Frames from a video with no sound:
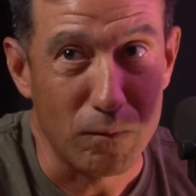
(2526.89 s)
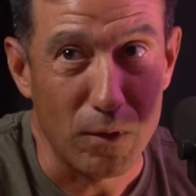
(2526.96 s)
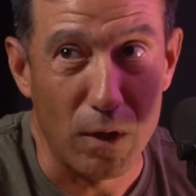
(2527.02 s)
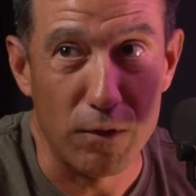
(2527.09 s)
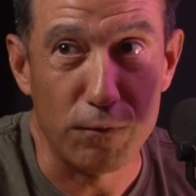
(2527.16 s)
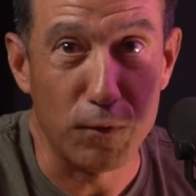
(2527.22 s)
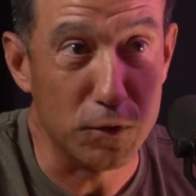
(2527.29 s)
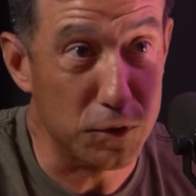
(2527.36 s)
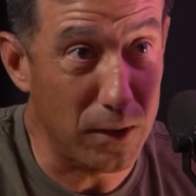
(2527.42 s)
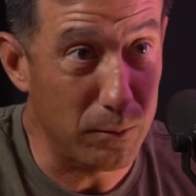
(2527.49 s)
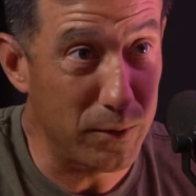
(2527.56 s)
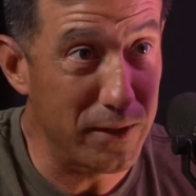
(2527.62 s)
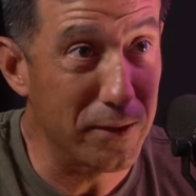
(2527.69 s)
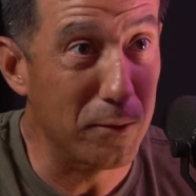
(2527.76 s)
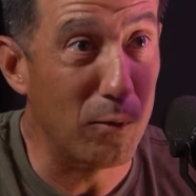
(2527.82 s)
the first time
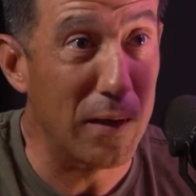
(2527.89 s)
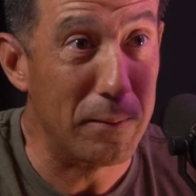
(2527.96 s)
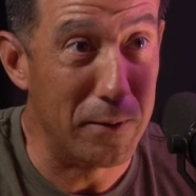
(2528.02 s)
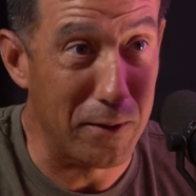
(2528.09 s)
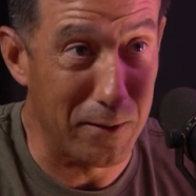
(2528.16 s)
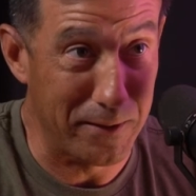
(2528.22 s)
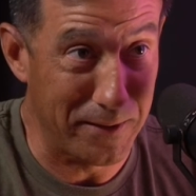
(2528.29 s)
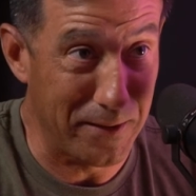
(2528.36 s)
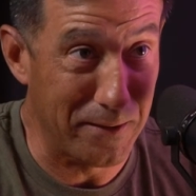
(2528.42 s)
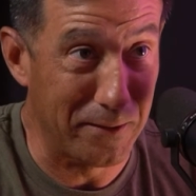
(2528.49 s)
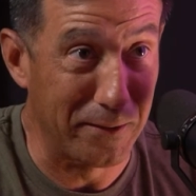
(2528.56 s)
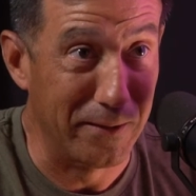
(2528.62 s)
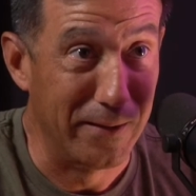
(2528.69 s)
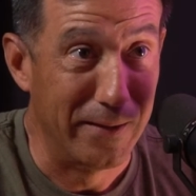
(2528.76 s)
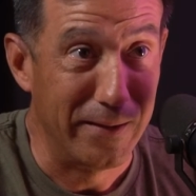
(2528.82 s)
we did a webinar together.